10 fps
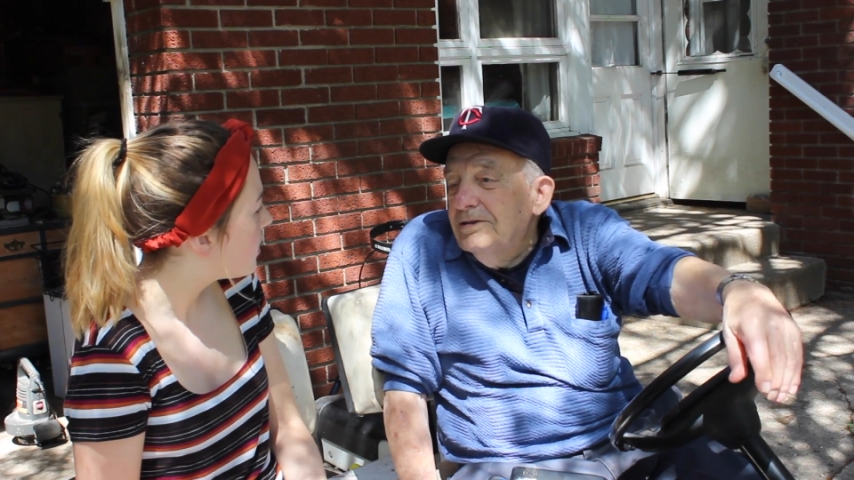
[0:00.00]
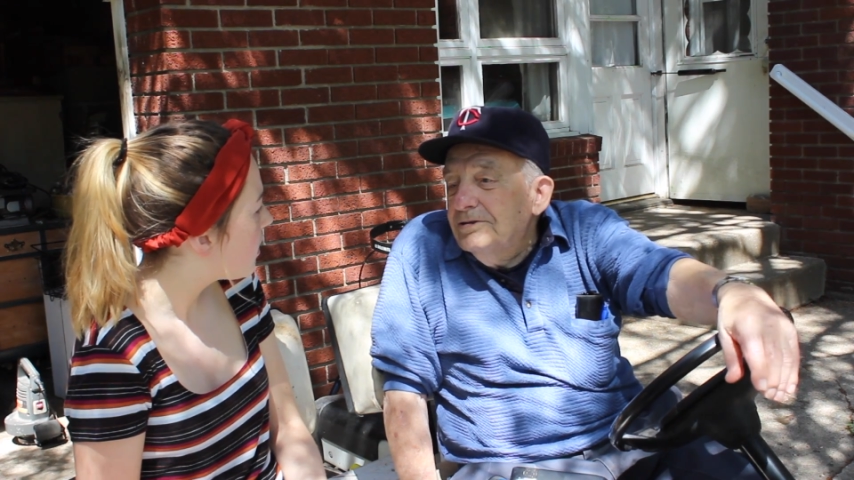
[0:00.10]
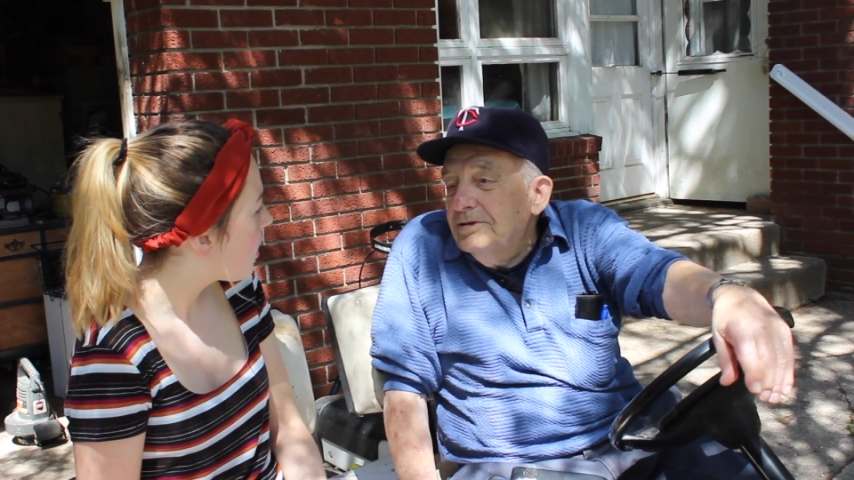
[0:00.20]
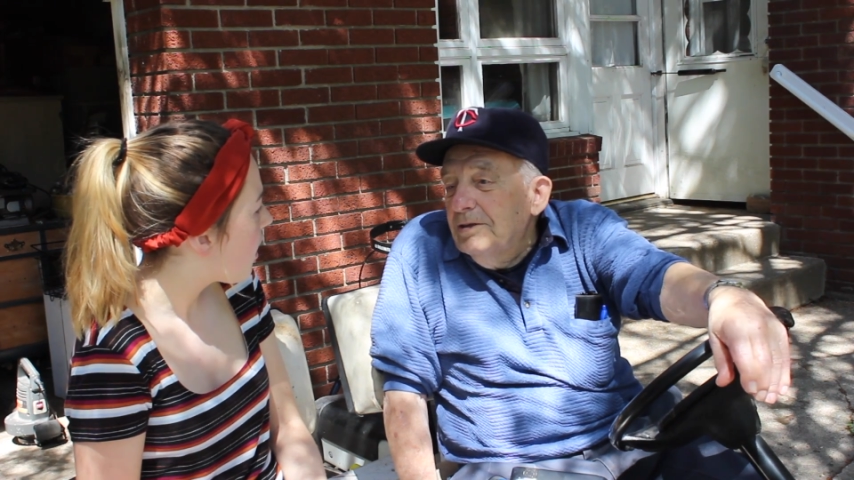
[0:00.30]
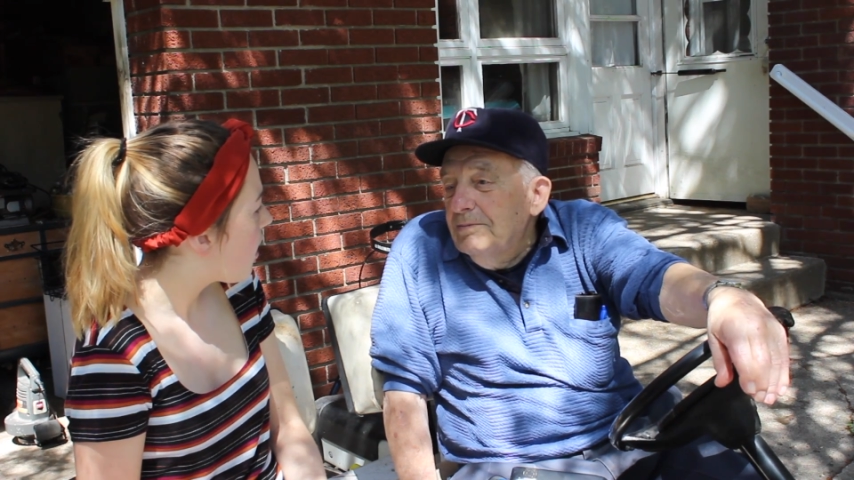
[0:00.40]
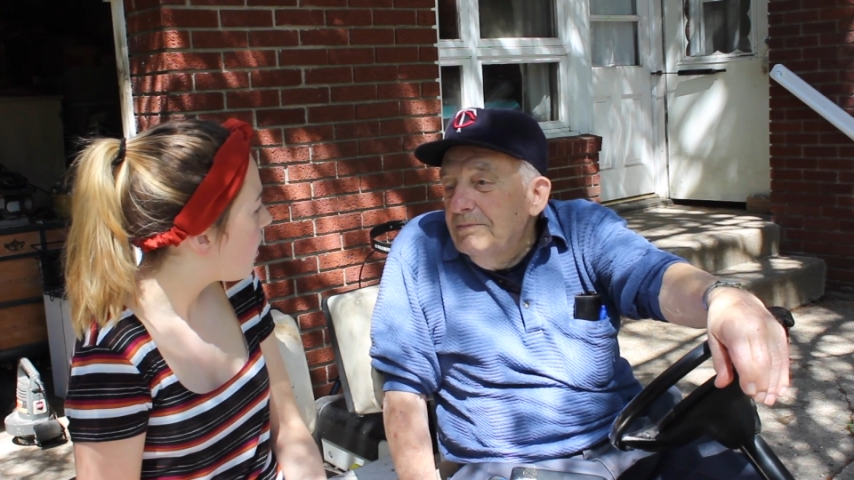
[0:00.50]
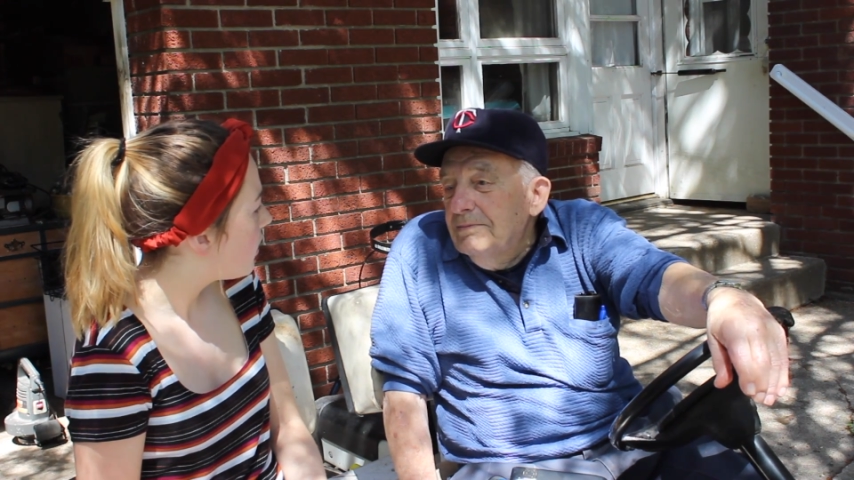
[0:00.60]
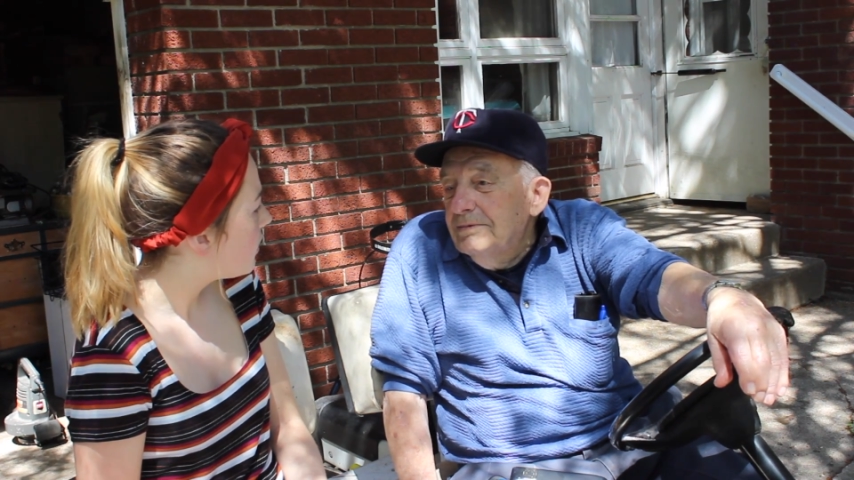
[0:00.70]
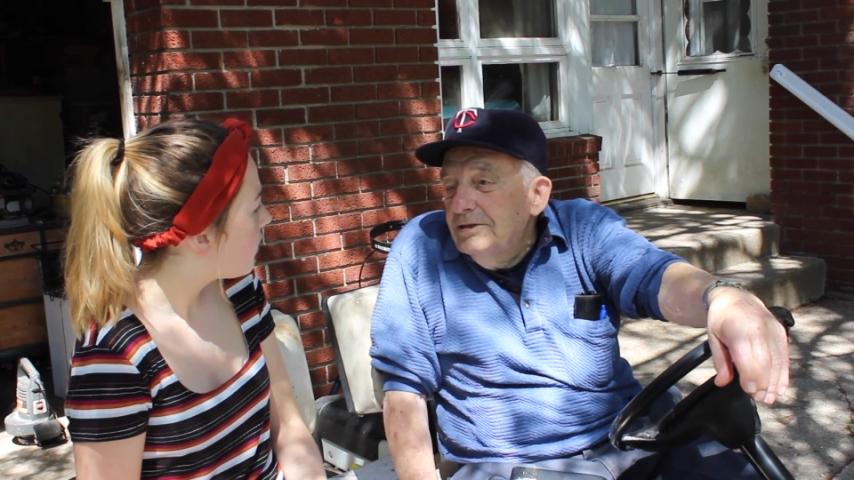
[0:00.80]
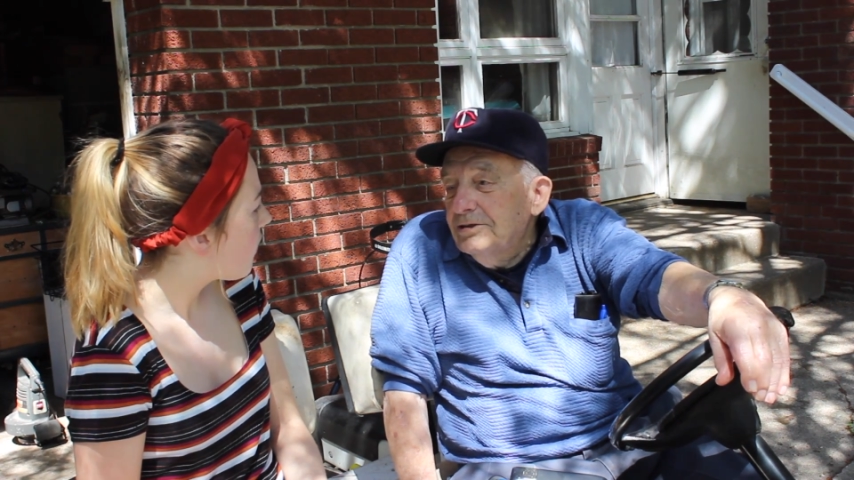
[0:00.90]
Just
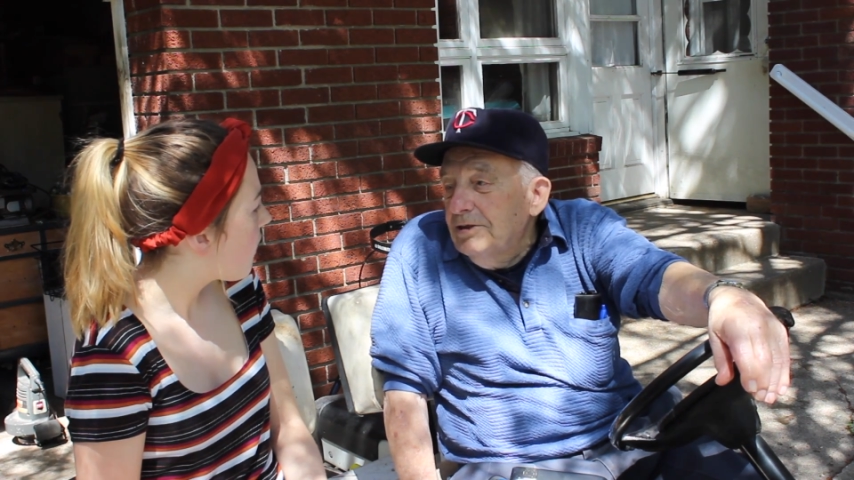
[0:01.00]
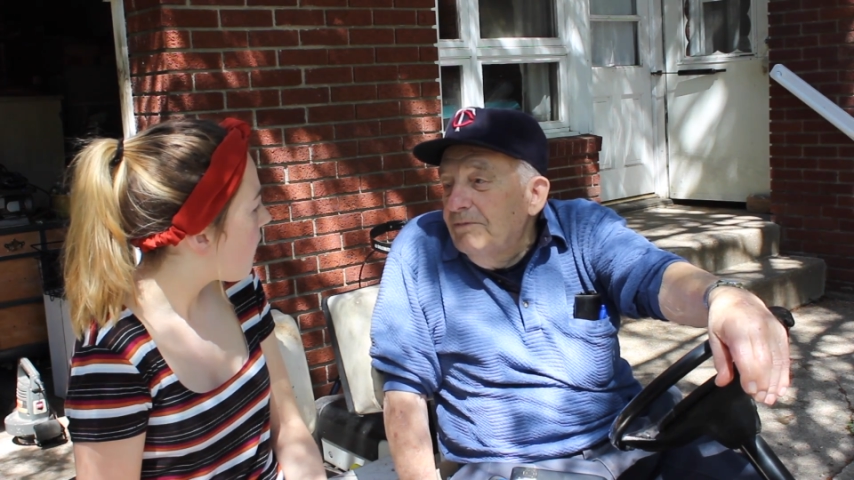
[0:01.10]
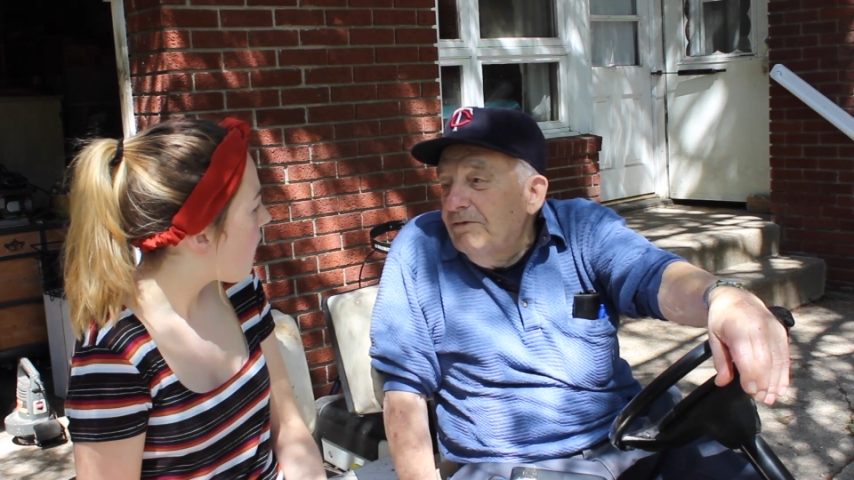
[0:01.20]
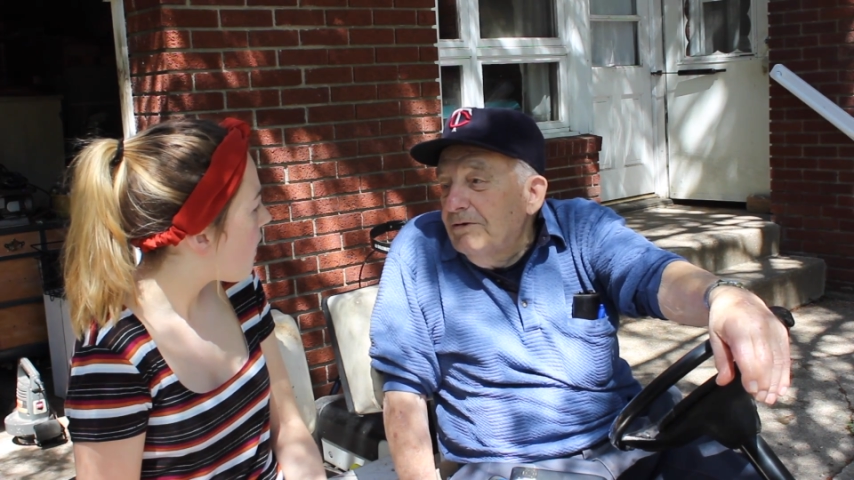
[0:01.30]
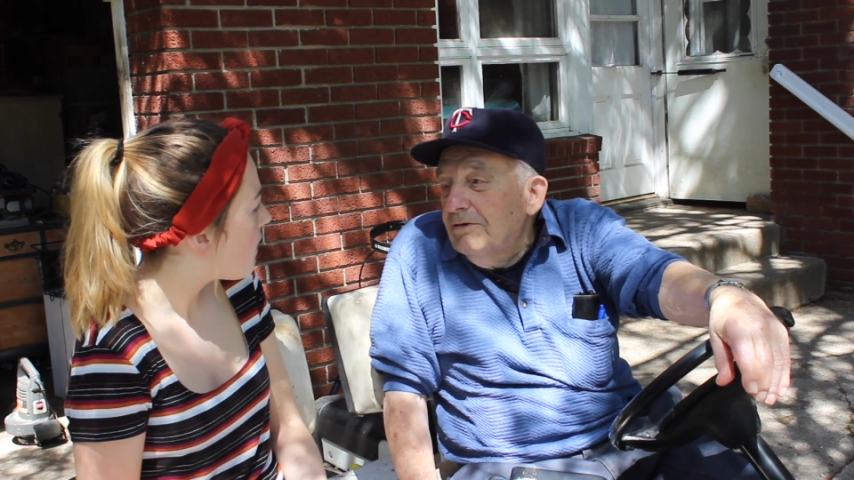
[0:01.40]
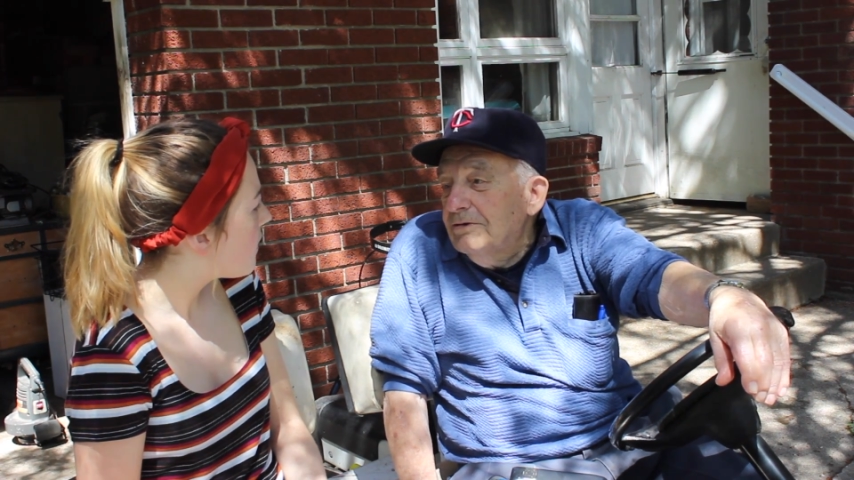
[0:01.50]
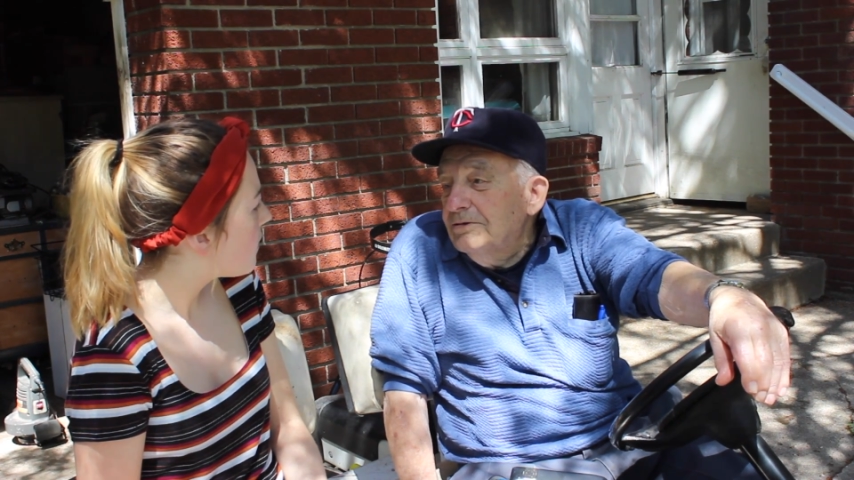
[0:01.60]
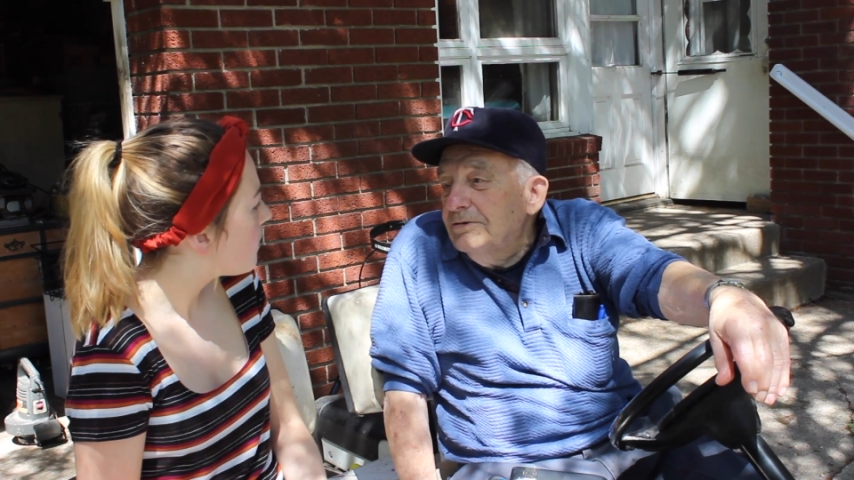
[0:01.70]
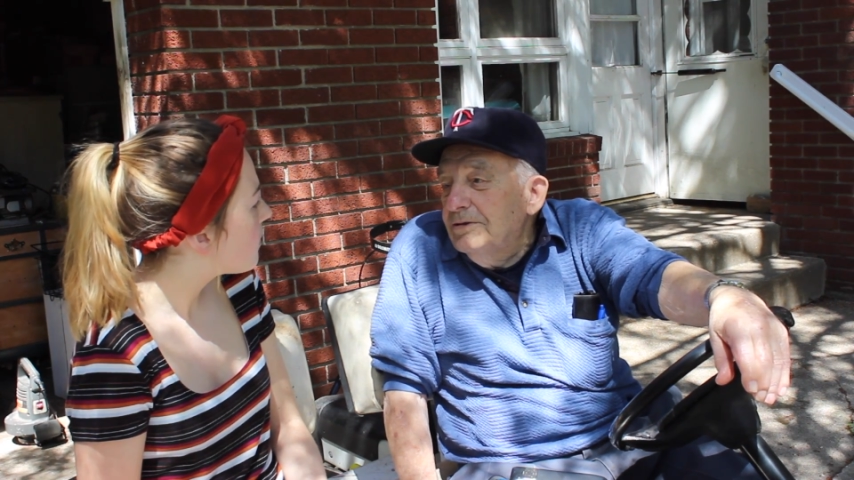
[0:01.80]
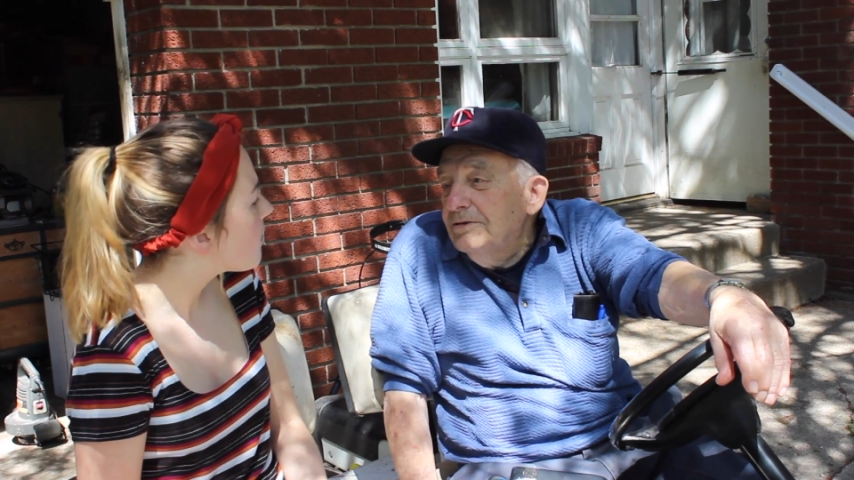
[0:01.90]
some furloughs,